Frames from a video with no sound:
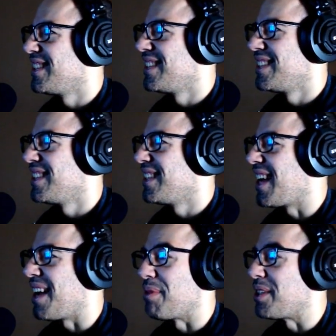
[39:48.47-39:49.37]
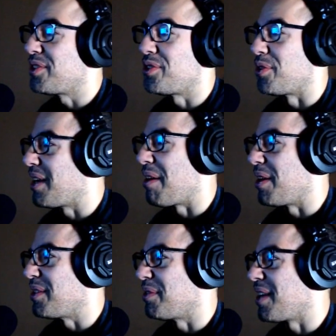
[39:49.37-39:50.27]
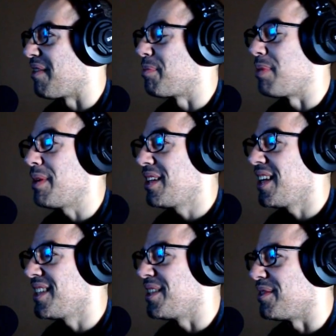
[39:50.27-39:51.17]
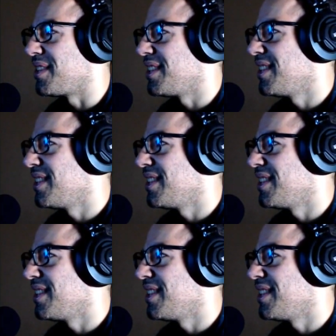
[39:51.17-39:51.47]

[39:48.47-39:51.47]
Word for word: I'm not sure how I don't have it, but apparently I don't.